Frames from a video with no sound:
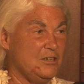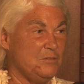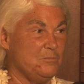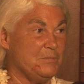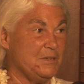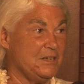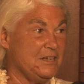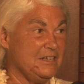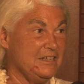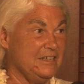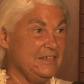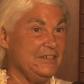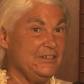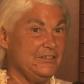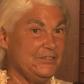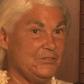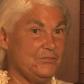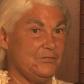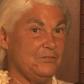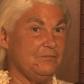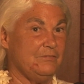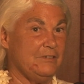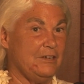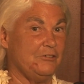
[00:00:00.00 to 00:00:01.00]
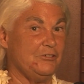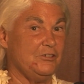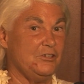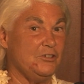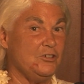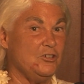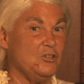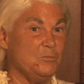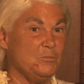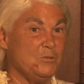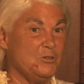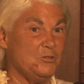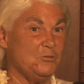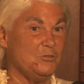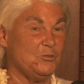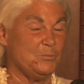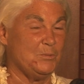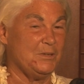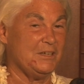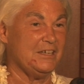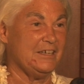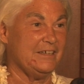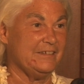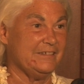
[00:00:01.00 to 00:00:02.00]
but it is found in humans
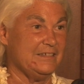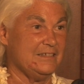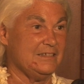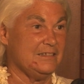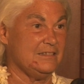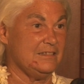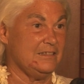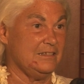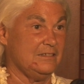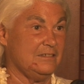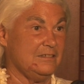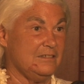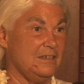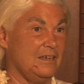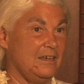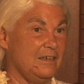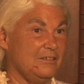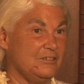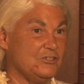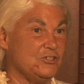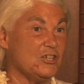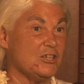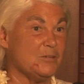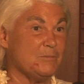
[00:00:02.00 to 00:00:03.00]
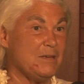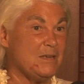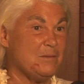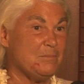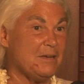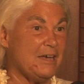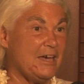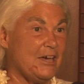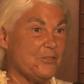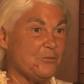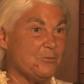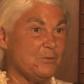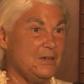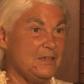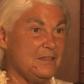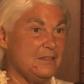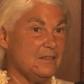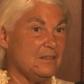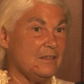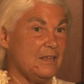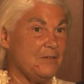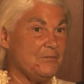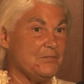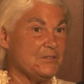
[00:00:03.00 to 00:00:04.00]
because it's this shikimate pathway
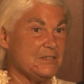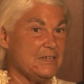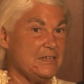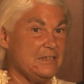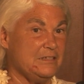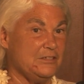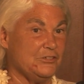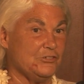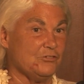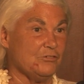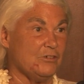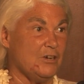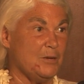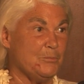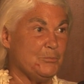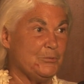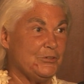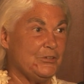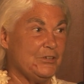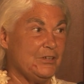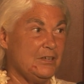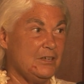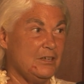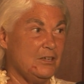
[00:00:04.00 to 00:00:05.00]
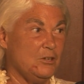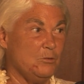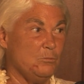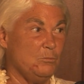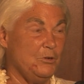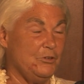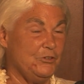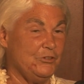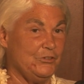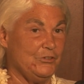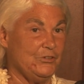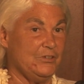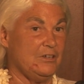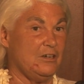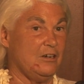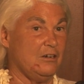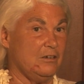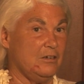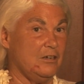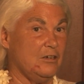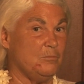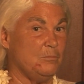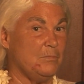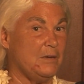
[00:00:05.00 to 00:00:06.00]
that glyphosate disrupts, which is in our
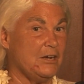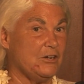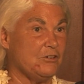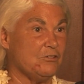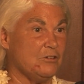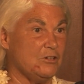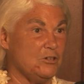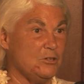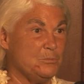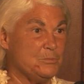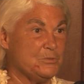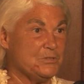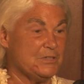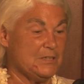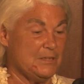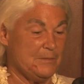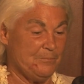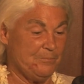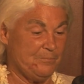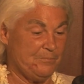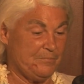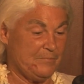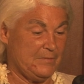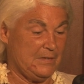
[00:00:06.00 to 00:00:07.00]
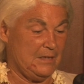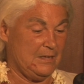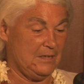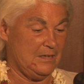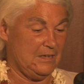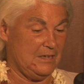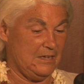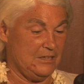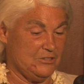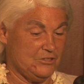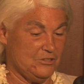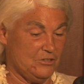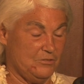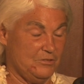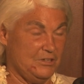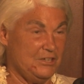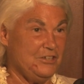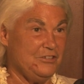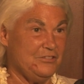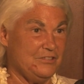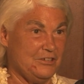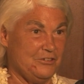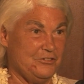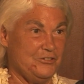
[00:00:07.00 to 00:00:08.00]
gut microbes. And so
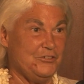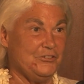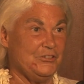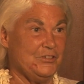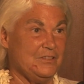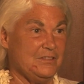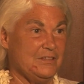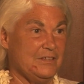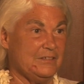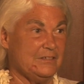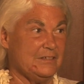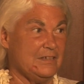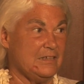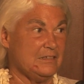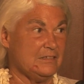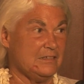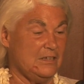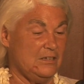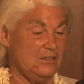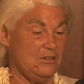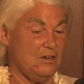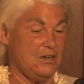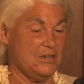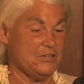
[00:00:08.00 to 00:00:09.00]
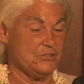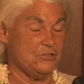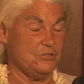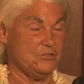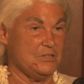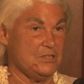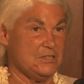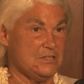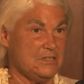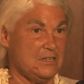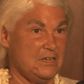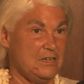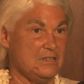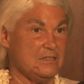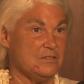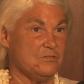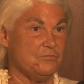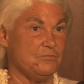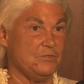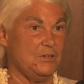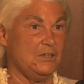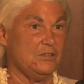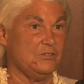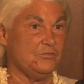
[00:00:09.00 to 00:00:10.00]
they're using this as a lawsuit to say
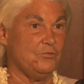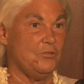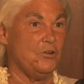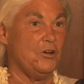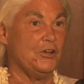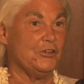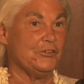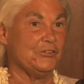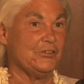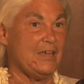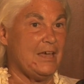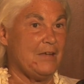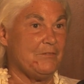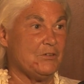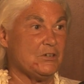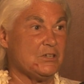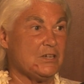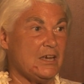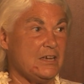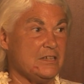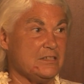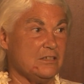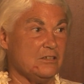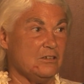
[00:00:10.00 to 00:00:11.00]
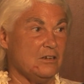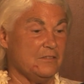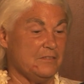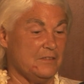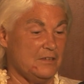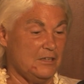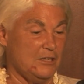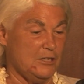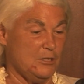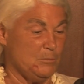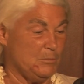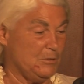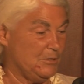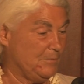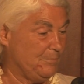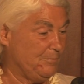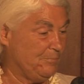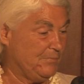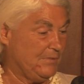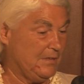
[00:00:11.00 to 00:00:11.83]
it's false advertising on the label.